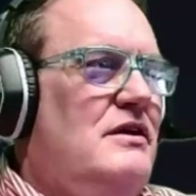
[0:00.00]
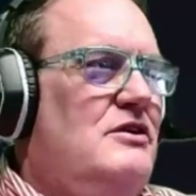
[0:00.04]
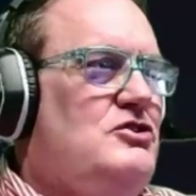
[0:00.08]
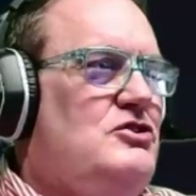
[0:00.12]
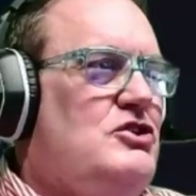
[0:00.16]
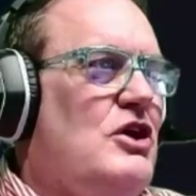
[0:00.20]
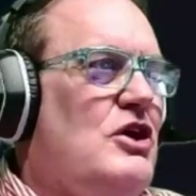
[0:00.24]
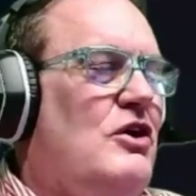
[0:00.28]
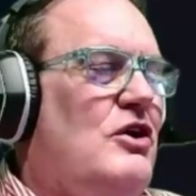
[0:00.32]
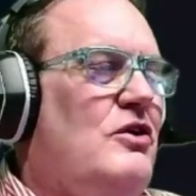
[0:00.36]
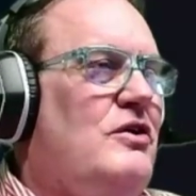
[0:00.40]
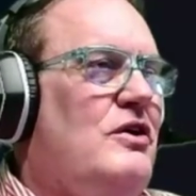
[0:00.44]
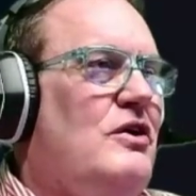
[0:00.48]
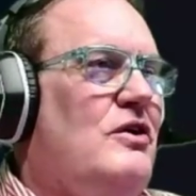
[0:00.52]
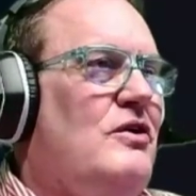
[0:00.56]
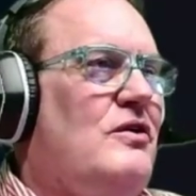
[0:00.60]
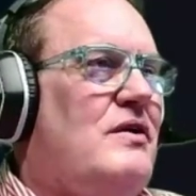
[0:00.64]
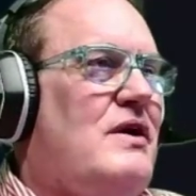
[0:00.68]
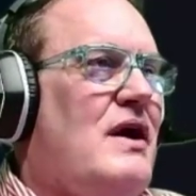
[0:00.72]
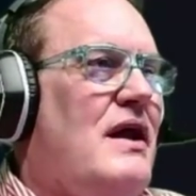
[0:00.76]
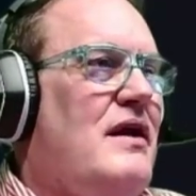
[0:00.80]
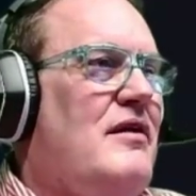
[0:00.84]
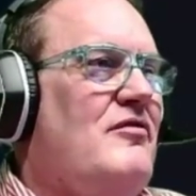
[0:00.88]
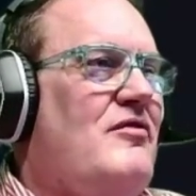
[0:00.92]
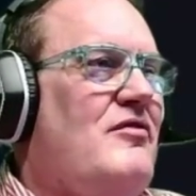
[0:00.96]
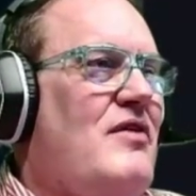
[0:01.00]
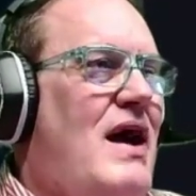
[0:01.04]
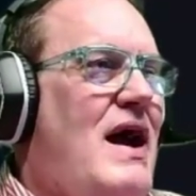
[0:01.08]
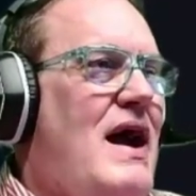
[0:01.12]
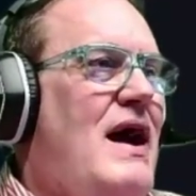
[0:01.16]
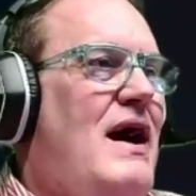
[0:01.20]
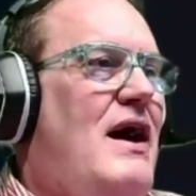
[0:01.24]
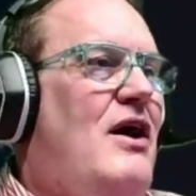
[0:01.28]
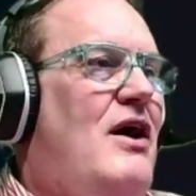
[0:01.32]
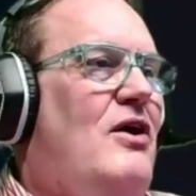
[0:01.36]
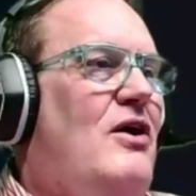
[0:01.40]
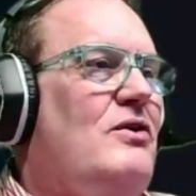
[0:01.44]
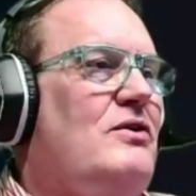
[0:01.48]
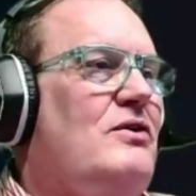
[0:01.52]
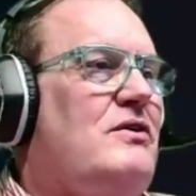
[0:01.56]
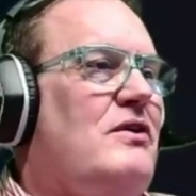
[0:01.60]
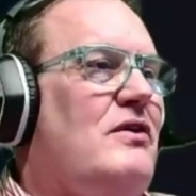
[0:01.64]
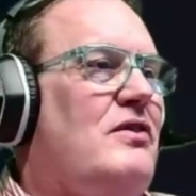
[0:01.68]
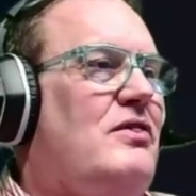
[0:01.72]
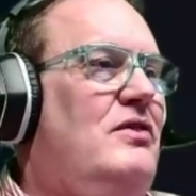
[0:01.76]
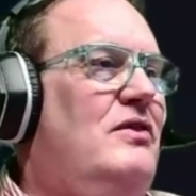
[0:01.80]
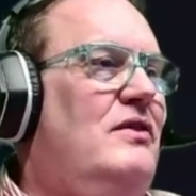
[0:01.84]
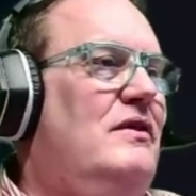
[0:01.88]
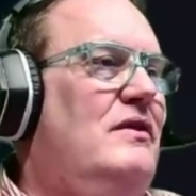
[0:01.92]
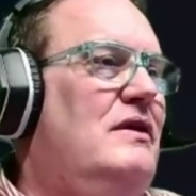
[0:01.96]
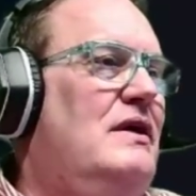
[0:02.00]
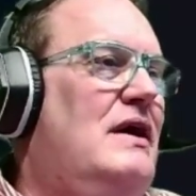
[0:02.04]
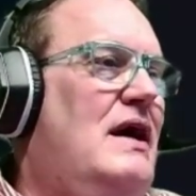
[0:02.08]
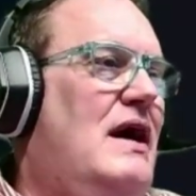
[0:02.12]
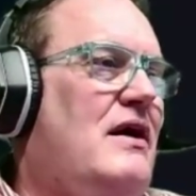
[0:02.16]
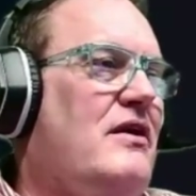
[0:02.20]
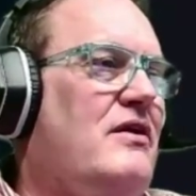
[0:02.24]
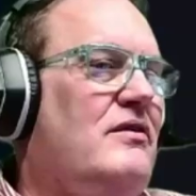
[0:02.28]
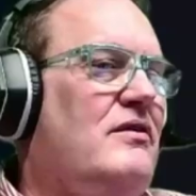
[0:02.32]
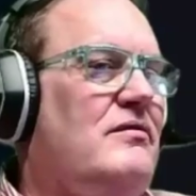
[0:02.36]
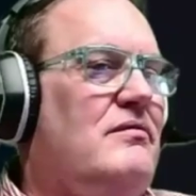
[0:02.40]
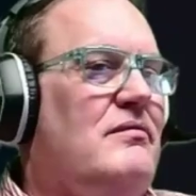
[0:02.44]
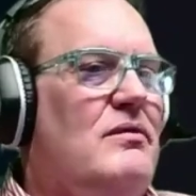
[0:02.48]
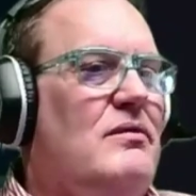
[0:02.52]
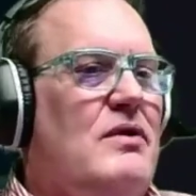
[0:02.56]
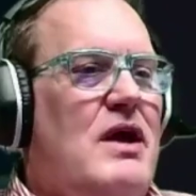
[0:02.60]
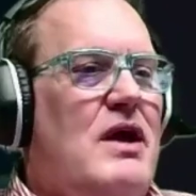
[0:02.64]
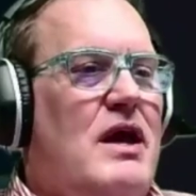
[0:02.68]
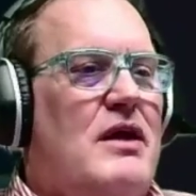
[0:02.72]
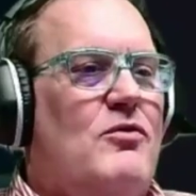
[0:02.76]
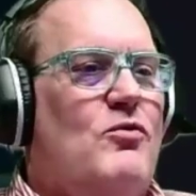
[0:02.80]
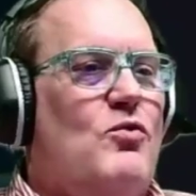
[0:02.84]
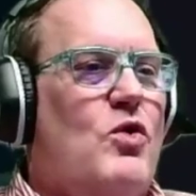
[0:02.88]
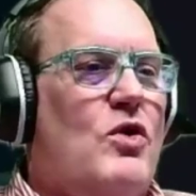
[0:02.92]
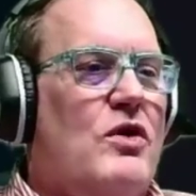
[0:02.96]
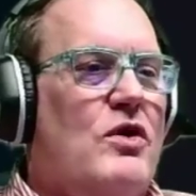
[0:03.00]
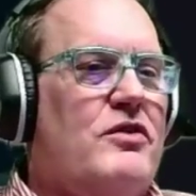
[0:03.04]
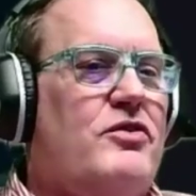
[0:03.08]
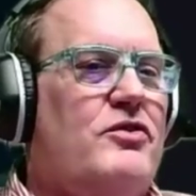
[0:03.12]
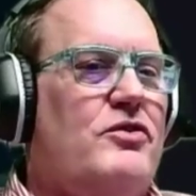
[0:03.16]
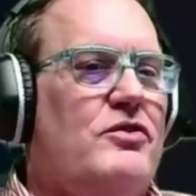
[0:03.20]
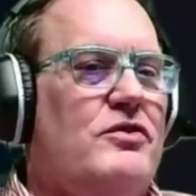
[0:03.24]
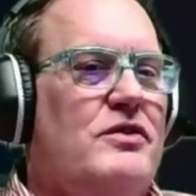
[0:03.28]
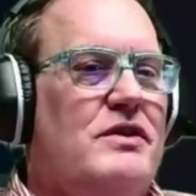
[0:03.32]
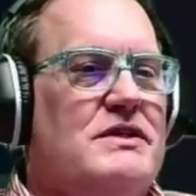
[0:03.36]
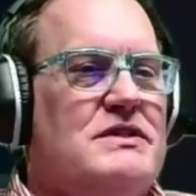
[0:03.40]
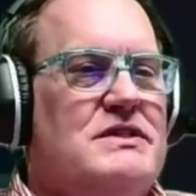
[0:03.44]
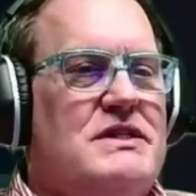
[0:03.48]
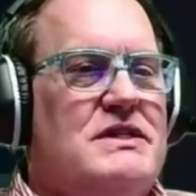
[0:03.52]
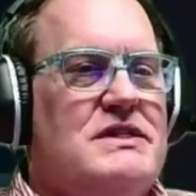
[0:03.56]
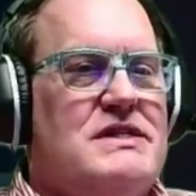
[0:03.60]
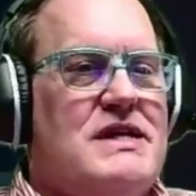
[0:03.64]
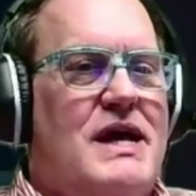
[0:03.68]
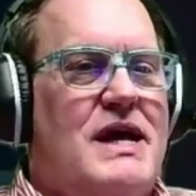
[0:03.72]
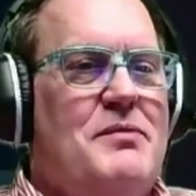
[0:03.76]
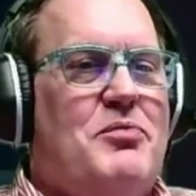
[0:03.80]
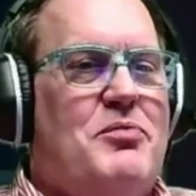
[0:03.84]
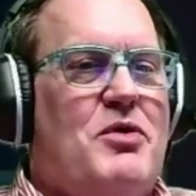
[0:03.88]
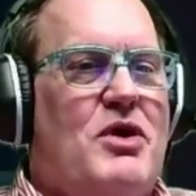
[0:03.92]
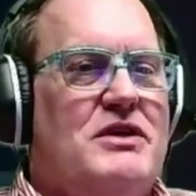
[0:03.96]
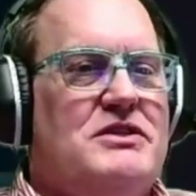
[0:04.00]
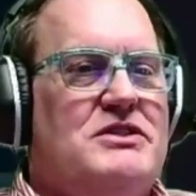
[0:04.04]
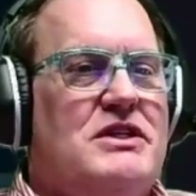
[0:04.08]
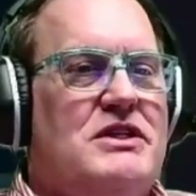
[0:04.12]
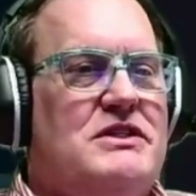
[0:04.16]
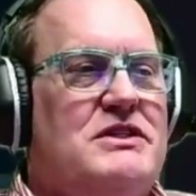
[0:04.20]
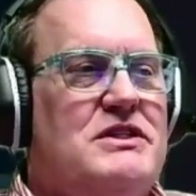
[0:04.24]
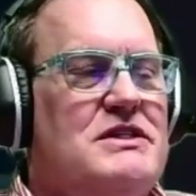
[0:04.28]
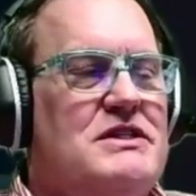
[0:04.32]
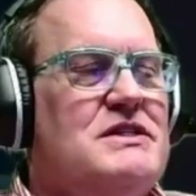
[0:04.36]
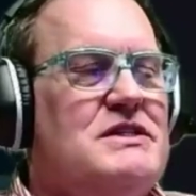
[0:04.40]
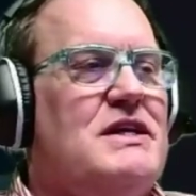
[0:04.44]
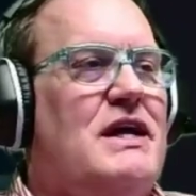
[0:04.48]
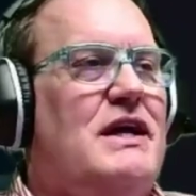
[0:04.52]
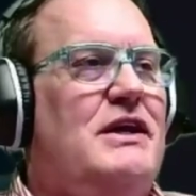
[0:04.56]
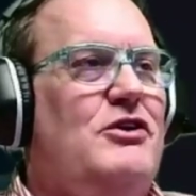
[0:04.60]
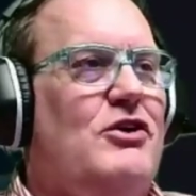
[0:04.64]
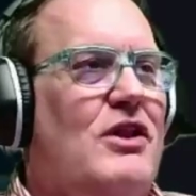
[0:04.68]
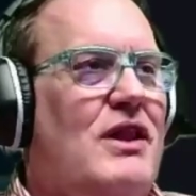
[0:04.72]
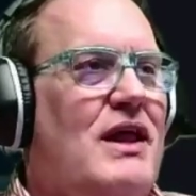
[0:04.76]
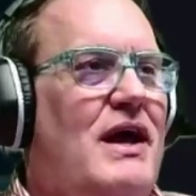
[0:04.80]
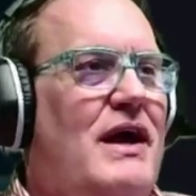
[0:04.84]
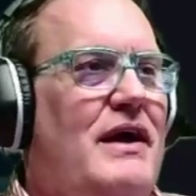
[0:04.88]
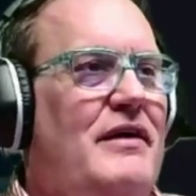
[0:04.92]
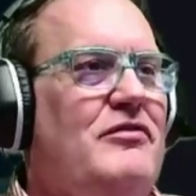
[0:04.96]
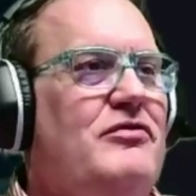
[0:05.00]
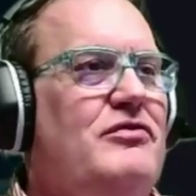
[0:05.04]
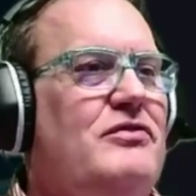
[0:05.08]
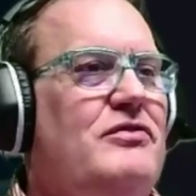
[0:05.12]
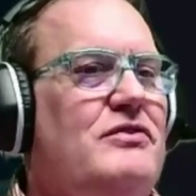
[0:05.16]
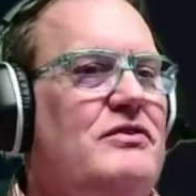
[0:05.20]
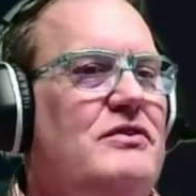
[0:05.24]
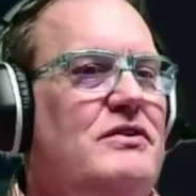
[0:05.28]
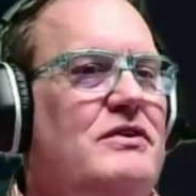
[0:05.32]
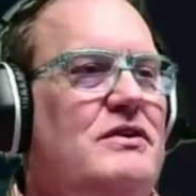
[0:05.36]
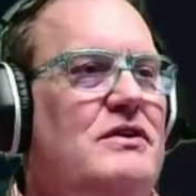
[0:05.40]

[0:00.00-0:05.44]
show you kind of how to kind of work through this design process to design your life.